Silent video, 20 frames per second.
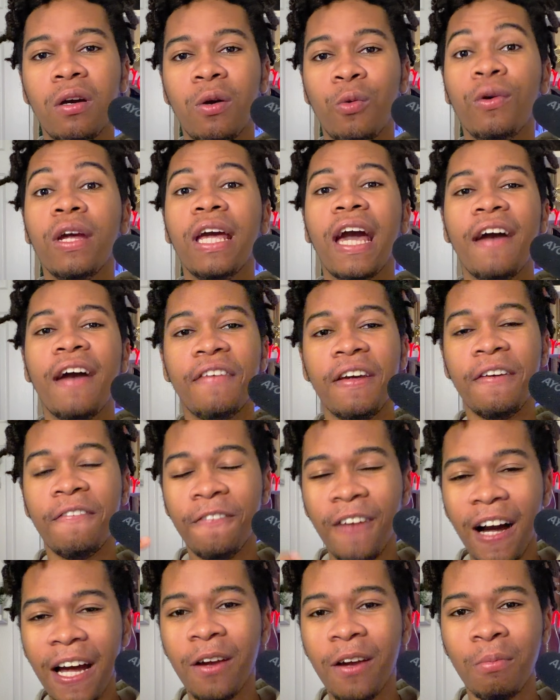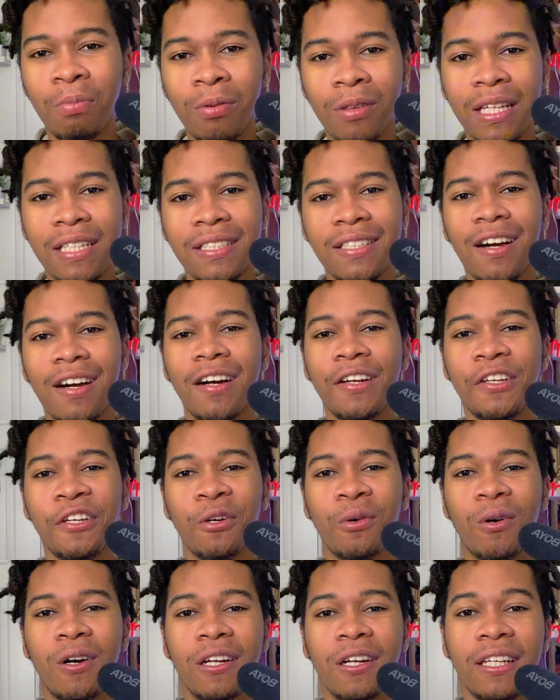We have a fireplace audio
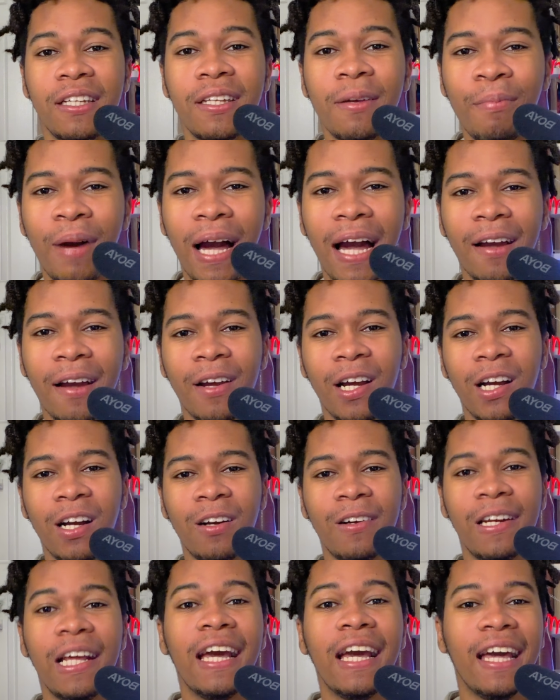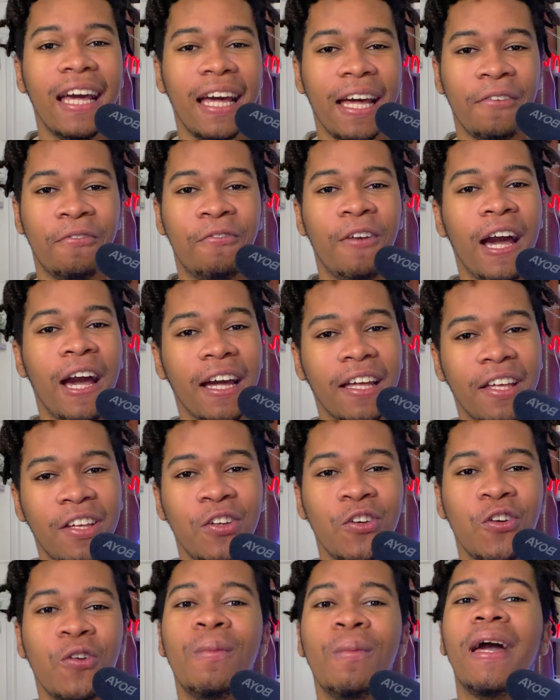on in the background, a
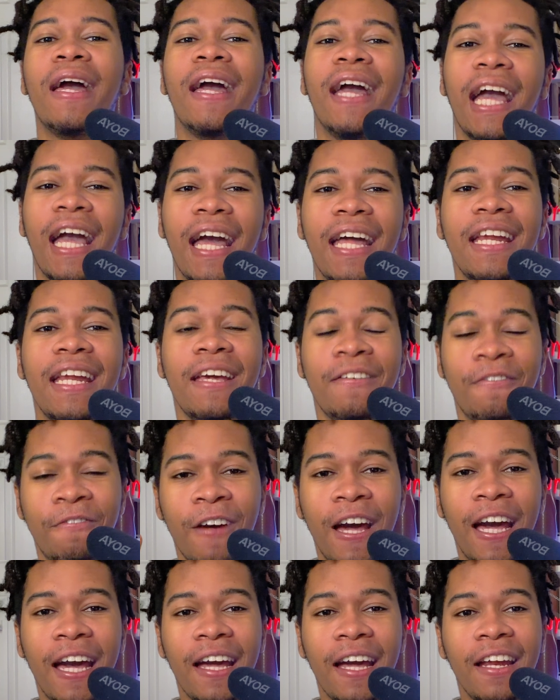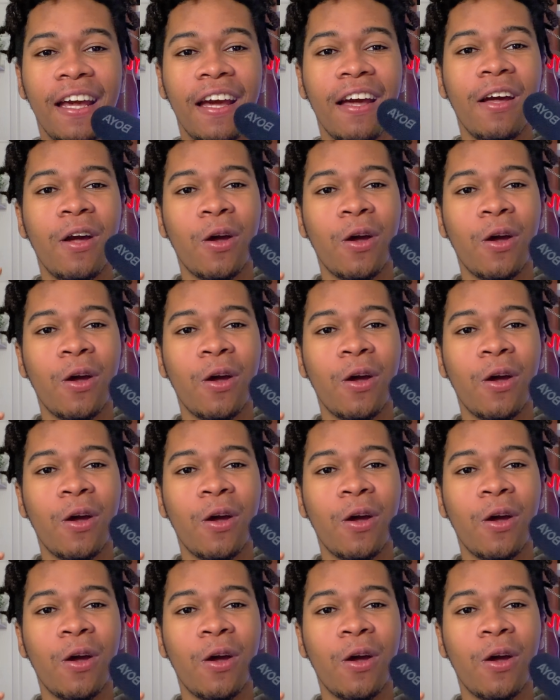vacuum, and a fan.